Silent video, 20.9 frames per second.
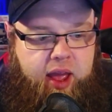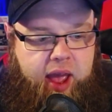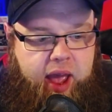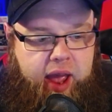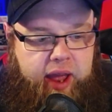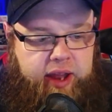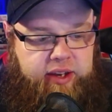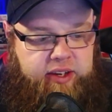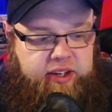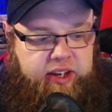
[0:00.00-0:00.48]

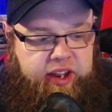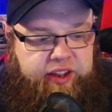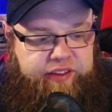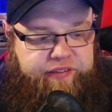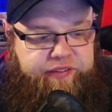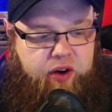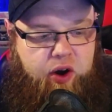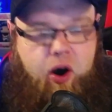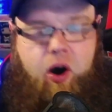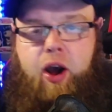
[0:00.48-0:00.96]
And
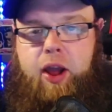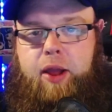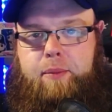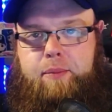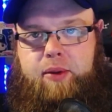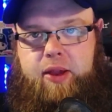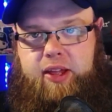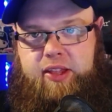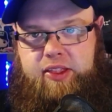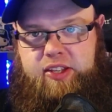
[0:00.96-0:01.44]
if I
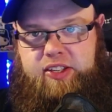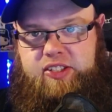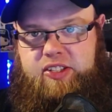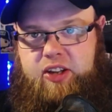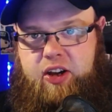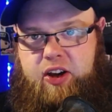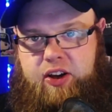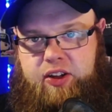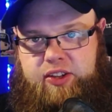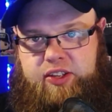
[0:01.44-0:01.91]
play the
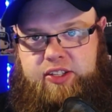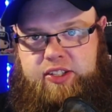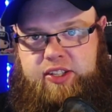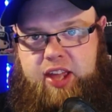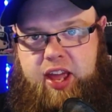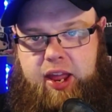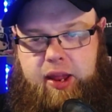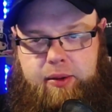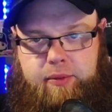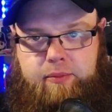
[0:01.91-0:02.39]
start of this
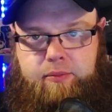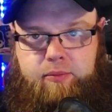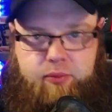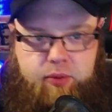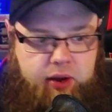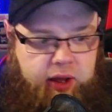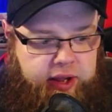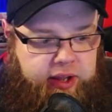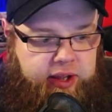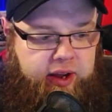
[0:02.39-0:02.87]
game,
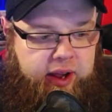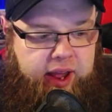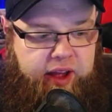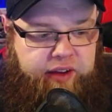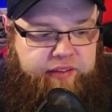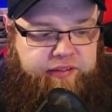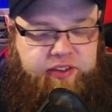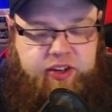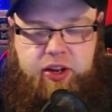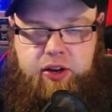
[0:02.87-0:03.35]
like I
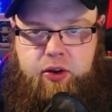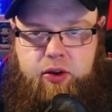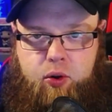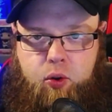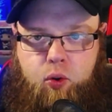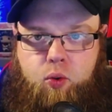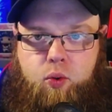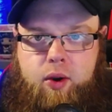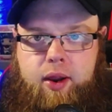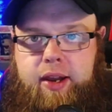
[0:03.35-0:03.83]
have done,
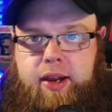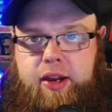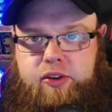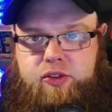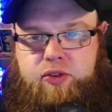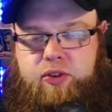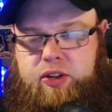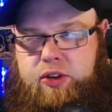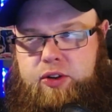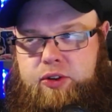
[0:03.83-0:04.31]
all I
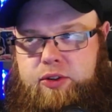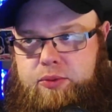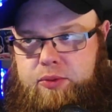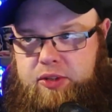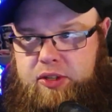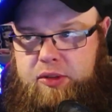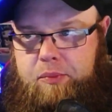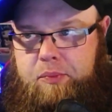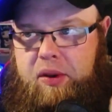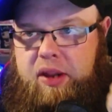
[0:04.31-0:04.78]
literally used
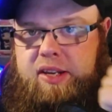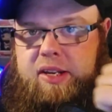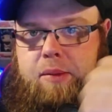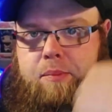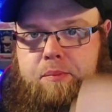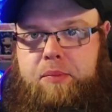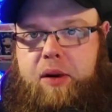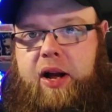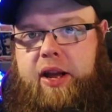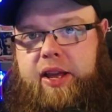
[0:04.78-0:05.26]
was a bloody
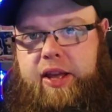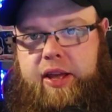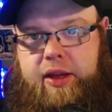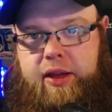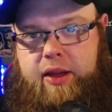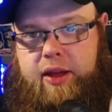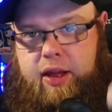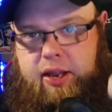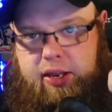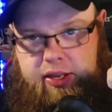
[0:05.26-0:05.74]

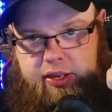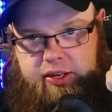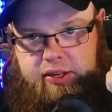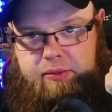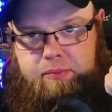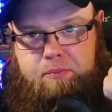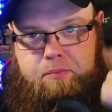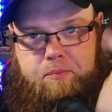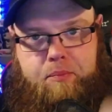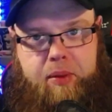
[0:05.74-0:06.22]
bucket and the
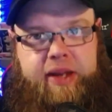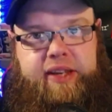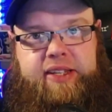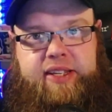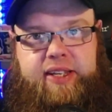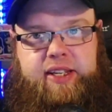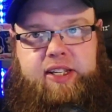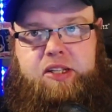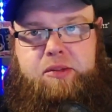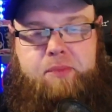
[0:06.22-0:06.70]

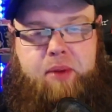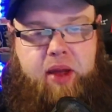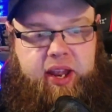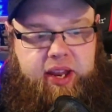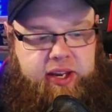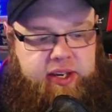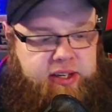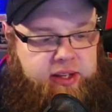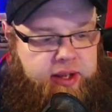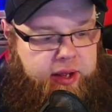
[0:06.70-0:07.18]
basic
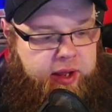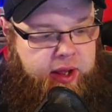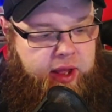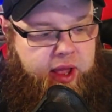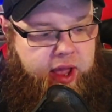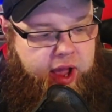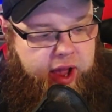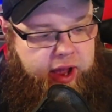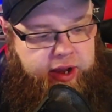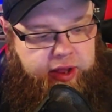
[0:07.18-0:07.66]
spade,
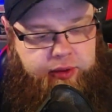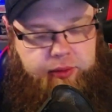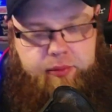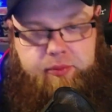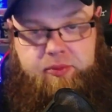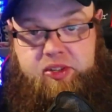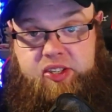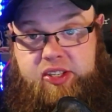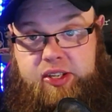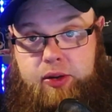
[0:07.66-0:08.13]
and
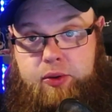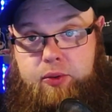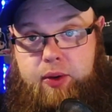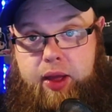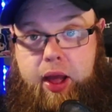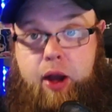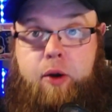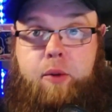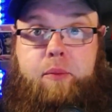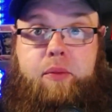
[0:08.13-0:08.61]
I'm still
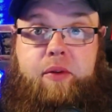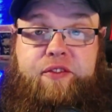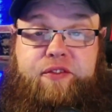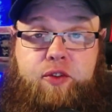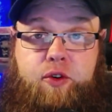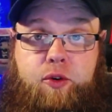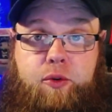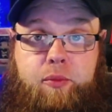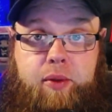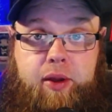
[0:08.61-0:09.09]

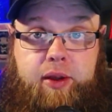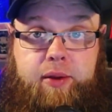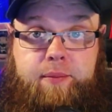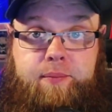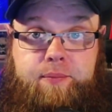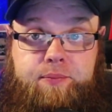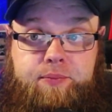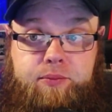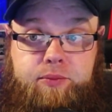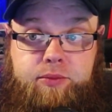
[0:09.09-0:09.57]
outperforming
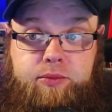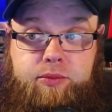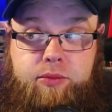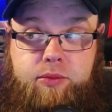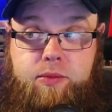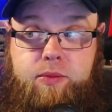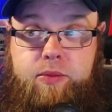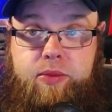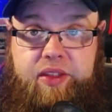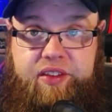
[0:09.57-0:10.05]

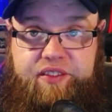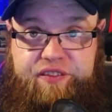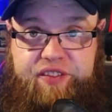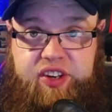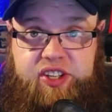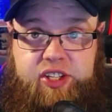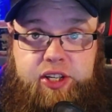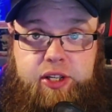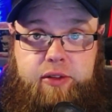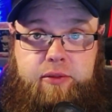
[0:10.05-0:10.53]

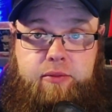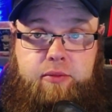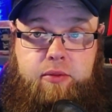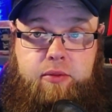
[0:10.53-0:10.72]
fishing